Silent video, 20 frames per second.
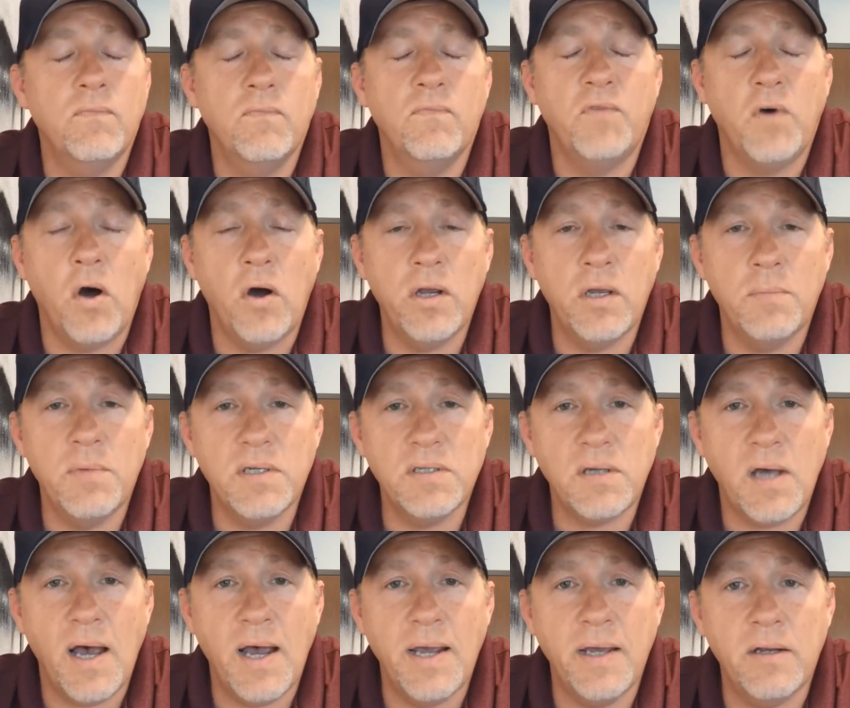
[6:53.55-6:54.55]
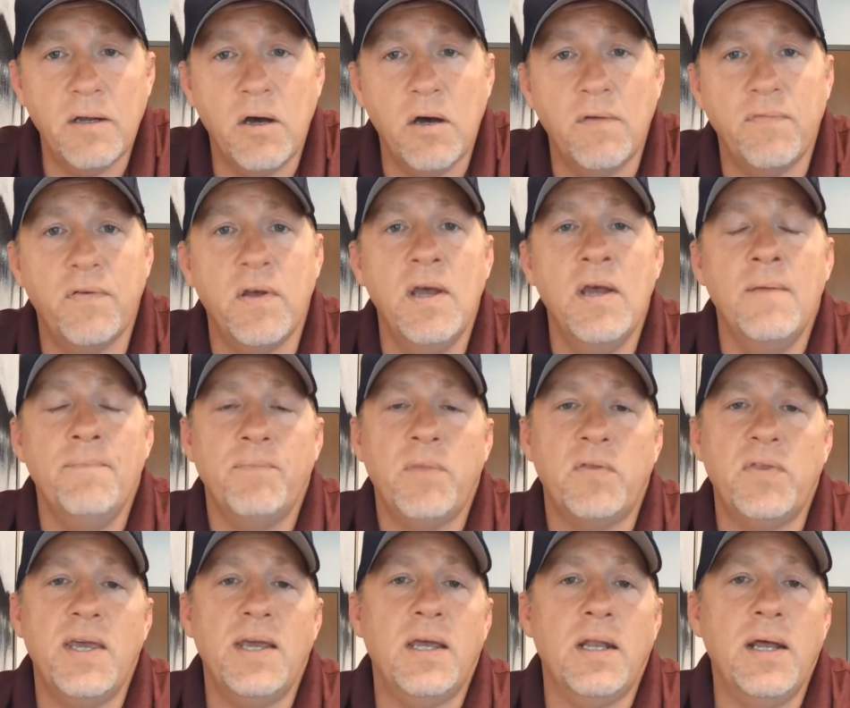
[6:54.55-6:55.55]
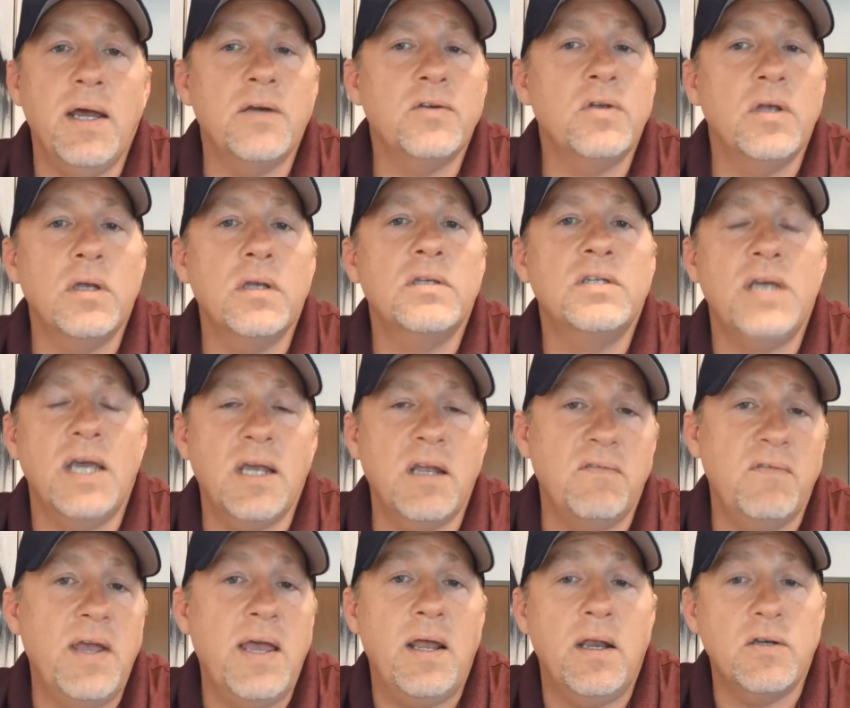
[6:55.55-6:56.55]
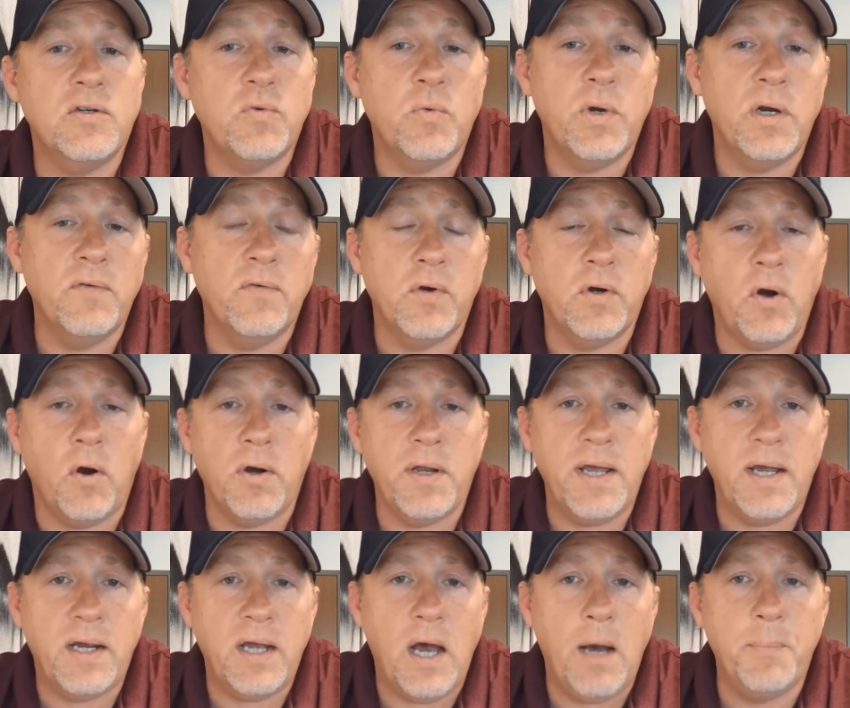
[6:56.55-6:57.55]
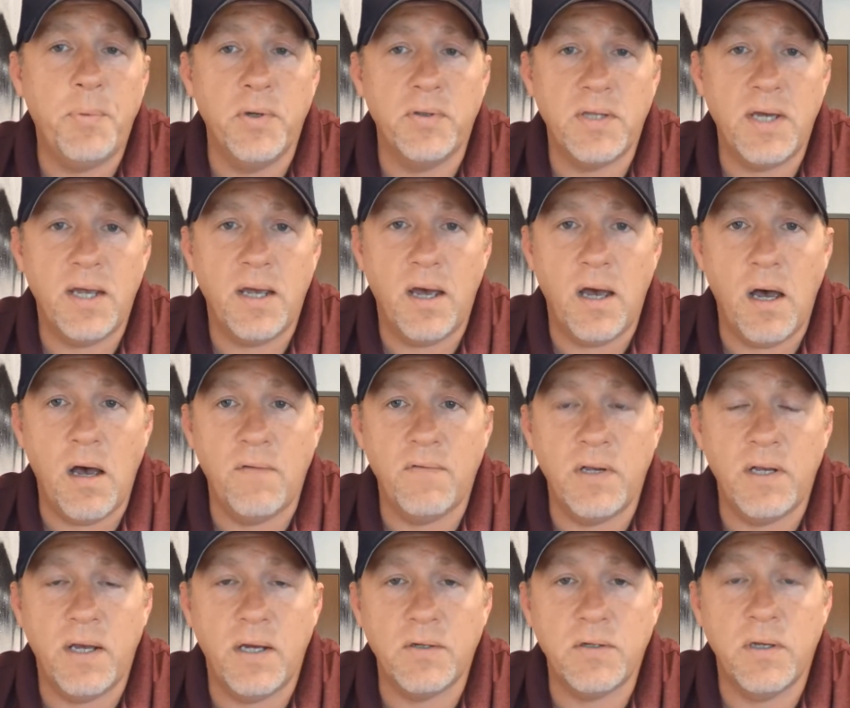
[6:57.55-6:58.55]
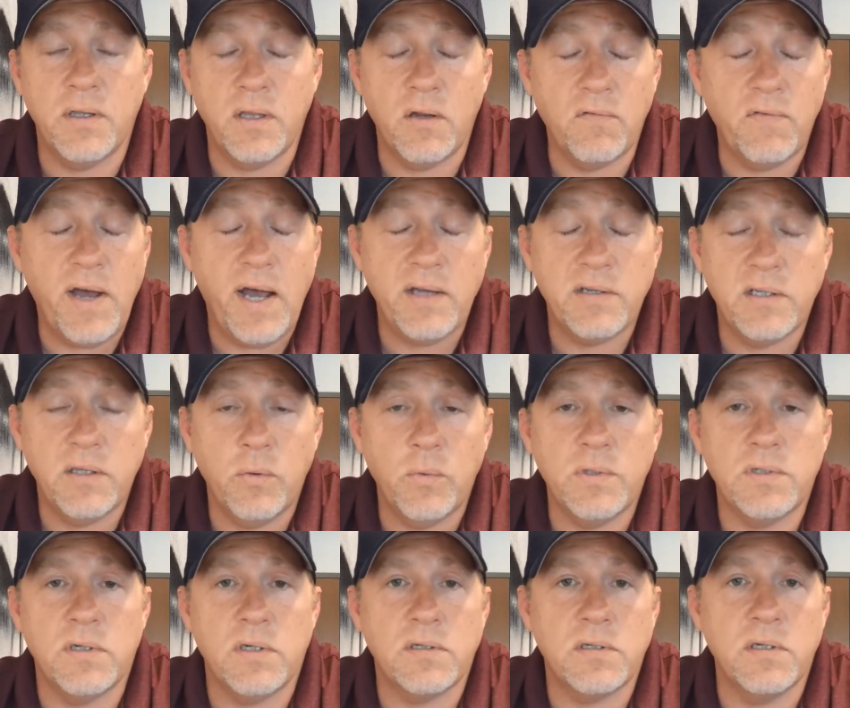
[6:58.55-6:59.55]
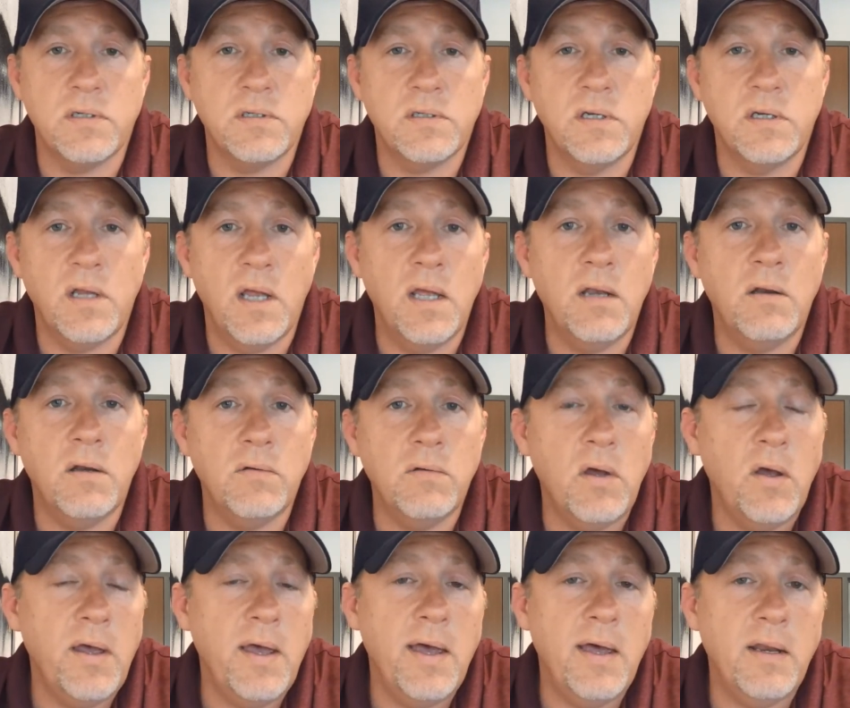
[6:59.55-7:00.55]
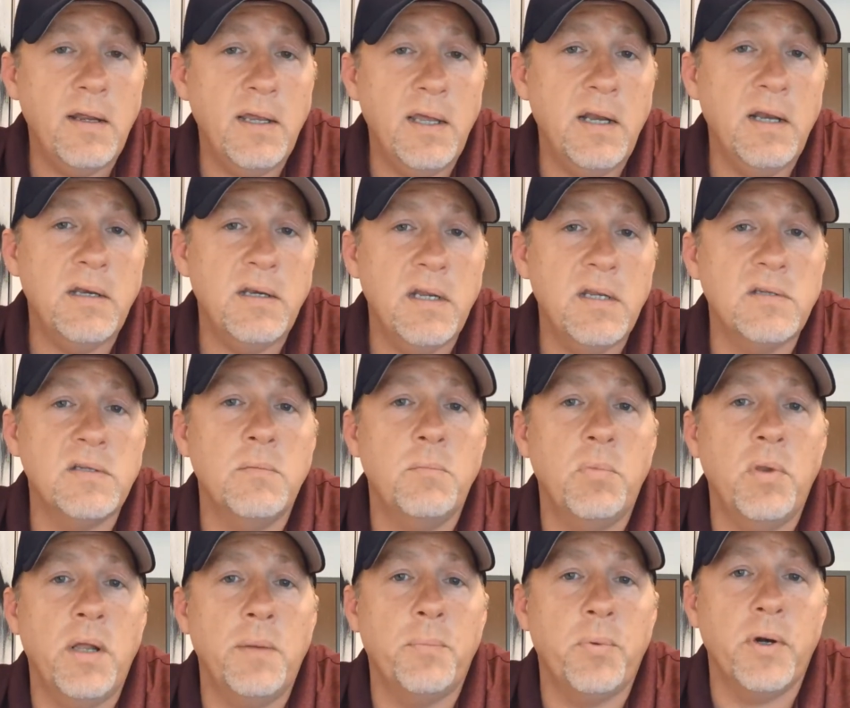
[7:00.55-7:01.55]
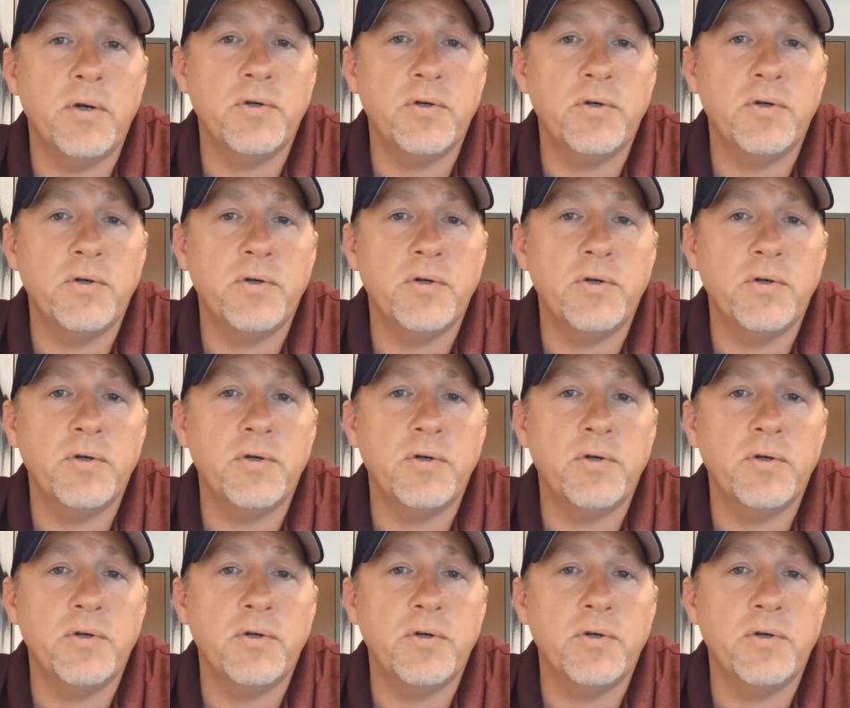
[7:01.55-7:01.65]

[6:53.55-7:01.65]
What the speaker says: volume is high enough that they can actually take advantage of whatever cardiac output they have and their vascular resistance and get a decent blood